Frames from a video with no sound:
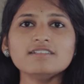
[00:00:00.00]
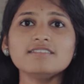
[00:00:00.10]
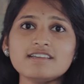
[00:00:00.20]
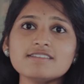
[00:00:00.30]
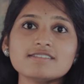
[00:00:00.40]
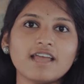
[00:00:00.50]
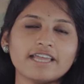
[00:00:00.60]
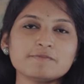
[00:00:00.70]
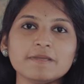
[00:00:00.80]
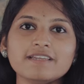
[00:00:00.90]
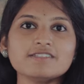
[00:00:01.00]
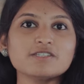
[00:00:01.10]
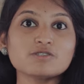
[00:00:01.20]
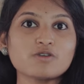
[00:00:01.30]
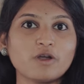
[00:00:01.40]
These
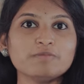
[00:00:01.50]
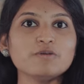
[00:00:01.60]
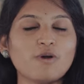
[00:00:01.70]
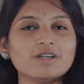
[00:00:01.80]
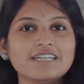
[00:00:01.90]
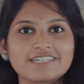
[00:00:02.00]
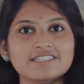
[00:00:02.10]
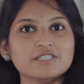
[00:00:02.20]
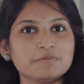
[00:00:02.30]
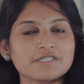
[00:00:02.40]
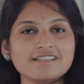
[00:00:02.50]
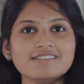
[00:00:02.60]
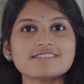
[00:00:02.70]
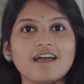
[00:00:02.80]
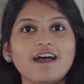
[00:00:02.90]
experiences taught me what leadership
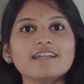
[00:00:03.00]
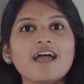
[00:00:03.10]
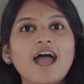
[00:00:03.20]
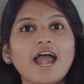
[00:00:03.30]
skills are